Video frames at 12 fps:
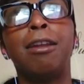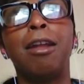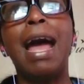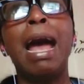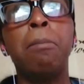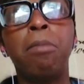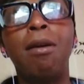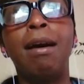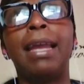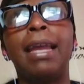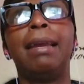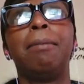am
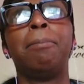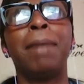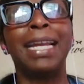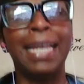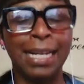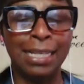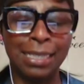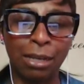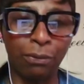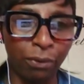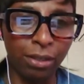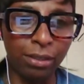I making a
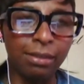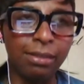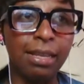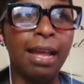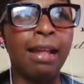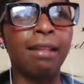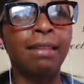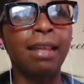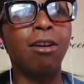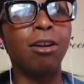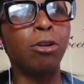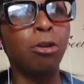difference? And then
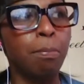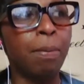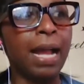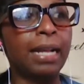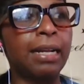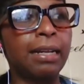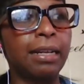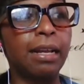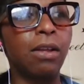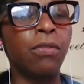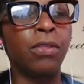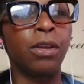I look back at
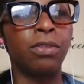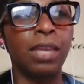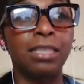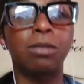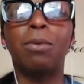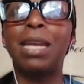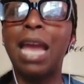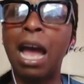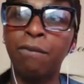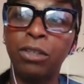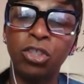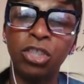the things that we
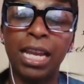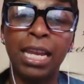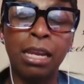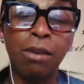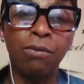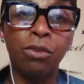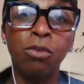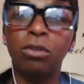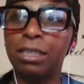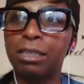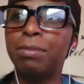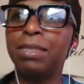have achieved, not
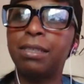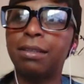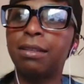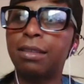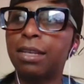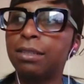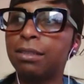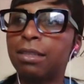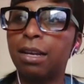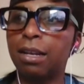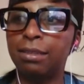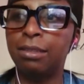dismissing the things
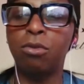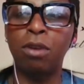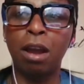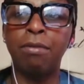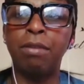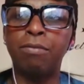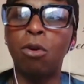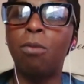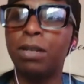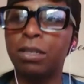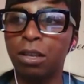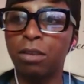that are still going wrong,
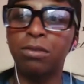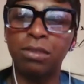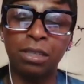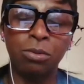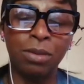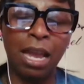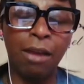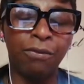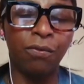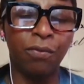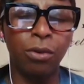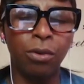because those things we have
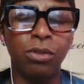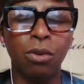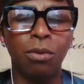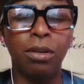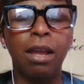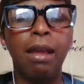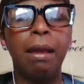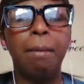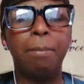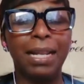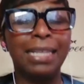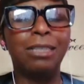to focus on,
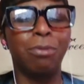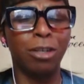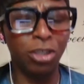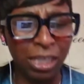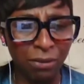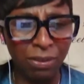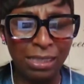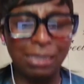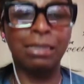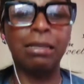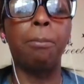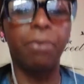but at least we're achieving
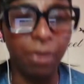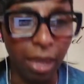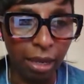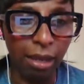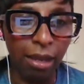something.